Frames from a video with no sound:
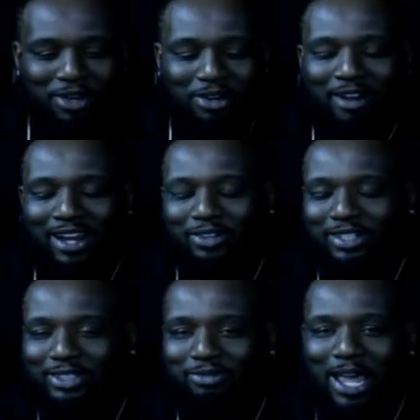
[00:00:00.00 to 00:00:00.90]
write
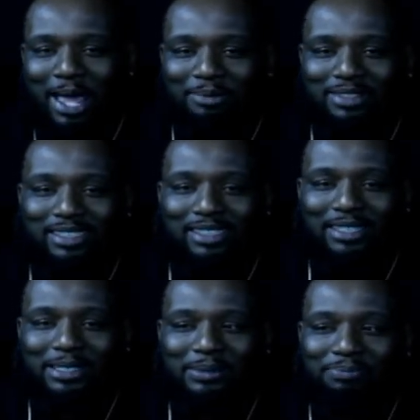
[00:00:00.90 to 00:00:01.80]
Christian raps, and
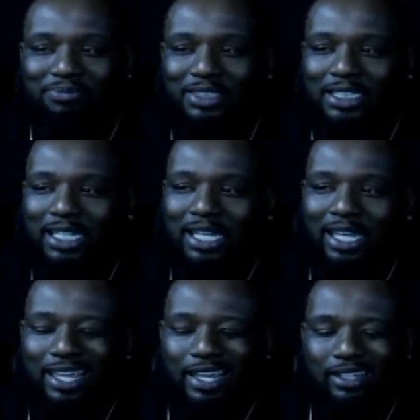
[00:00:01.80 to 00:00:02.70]
of
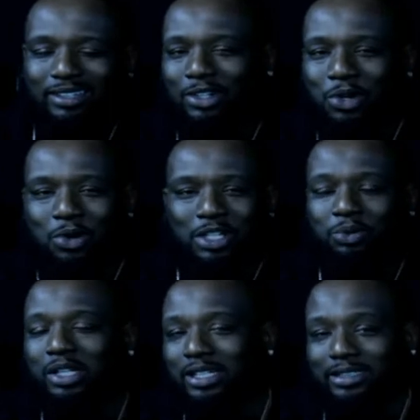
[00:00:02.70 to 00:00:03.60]
course we
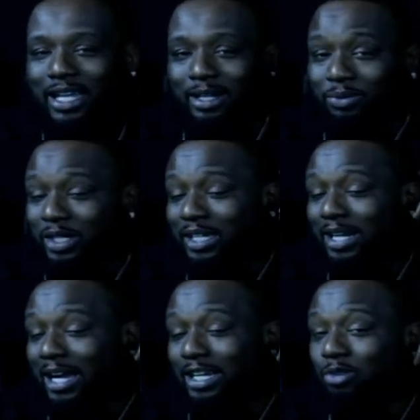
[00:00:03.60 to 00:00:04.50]
couldn't tell them
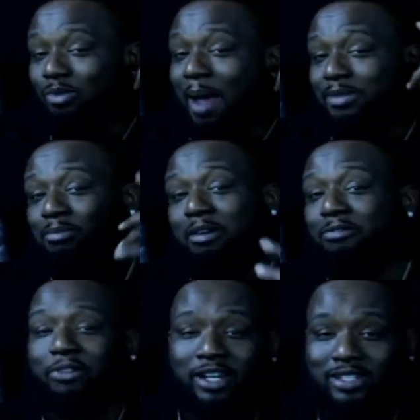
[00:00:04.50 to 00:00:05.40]
I couldn't rap to my
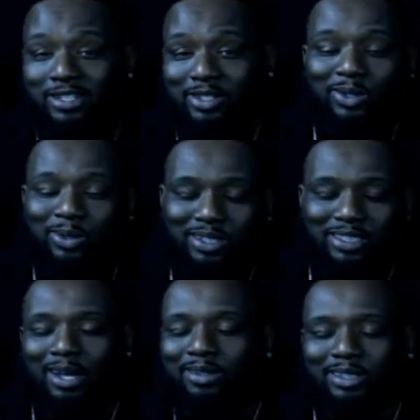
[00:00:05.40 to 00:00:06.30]
friends at school because
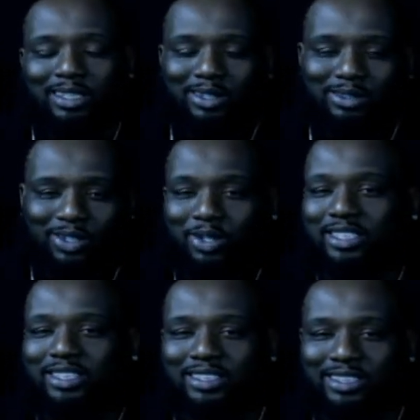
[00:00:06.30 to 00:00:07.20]
I was, you know, it was
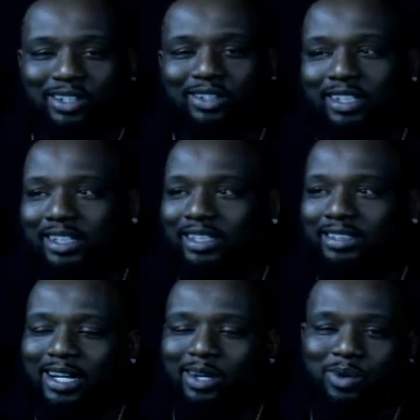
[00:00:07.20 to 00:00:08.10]
Christian, so
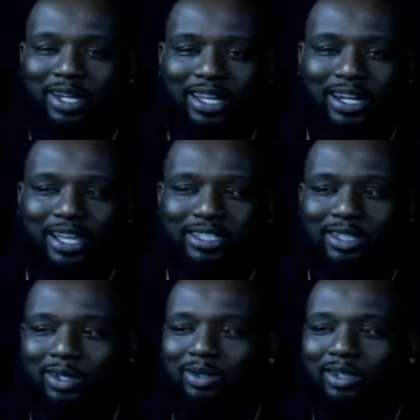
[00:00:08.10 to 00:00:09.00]
they didn't want to hear that.
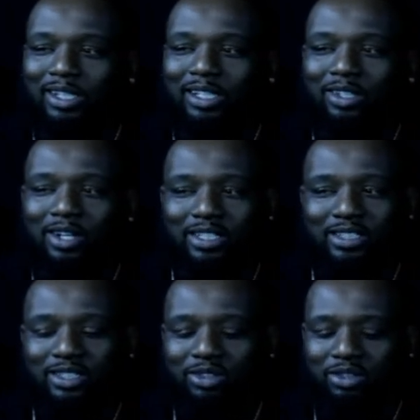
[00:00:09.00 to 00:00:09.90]
So, you know, I used
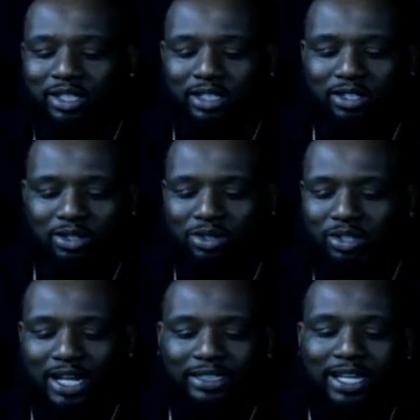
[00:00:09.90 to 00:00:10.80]
to do it
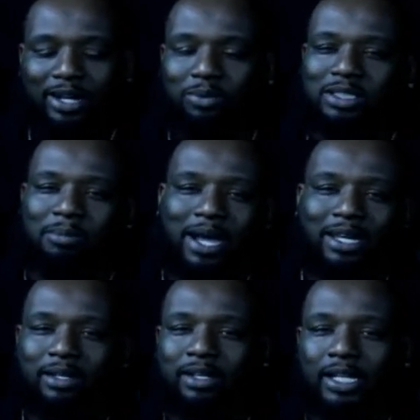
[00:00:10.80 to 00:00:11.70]
like that, and when somebody.
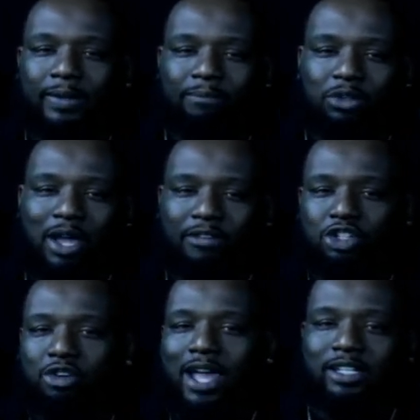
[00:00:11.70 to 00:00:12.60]
You have a
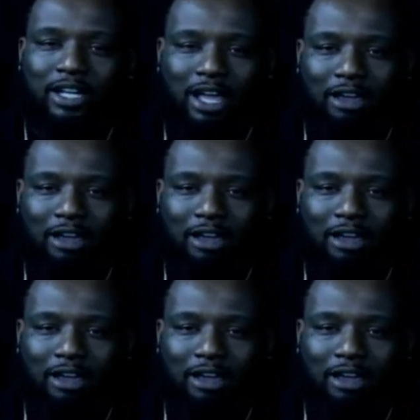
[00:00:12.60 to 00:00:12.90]
tragedy in our